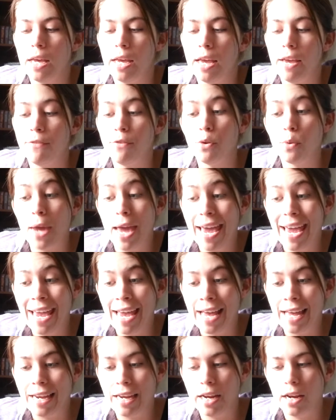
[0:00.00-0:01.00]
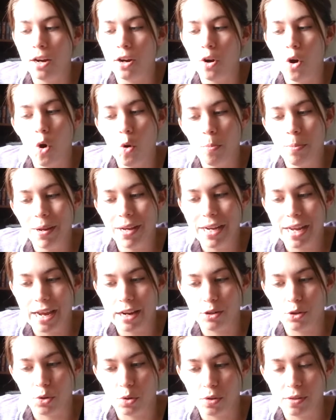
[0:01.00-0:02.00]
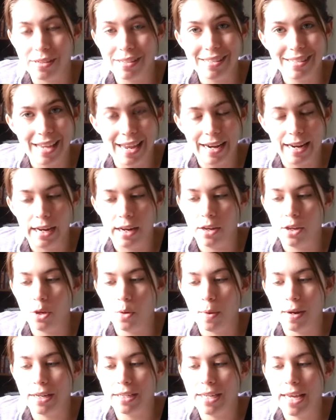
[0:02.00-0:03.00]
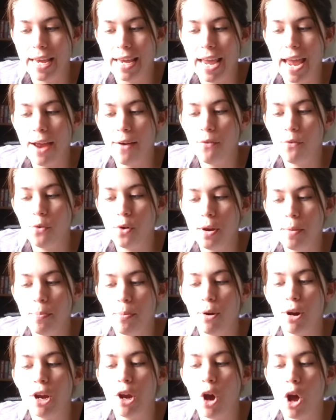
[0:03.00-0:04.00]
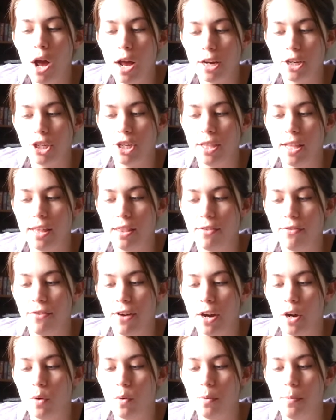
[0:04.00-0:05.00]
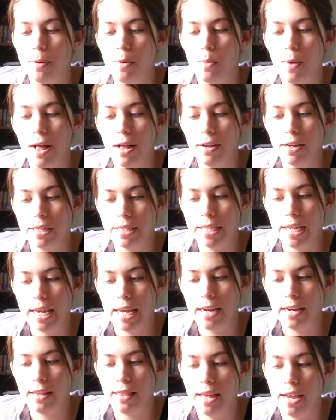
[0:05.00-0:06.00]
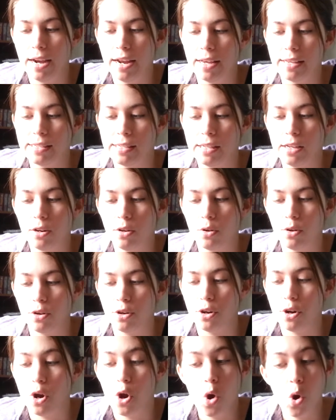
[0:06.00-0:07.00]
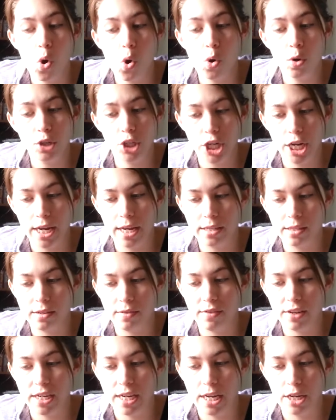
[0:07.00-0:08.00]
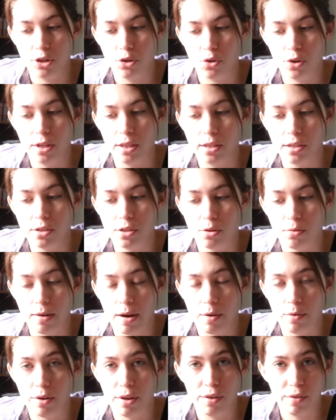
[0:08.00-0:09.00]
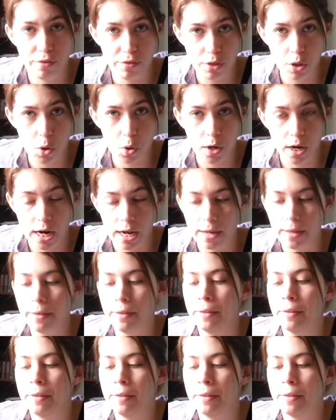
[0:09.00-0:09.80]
If you can, in an open natural setting. You want to take every precaution that the fire will be well contained and that it has little or no chance of endangering the surrounding flora.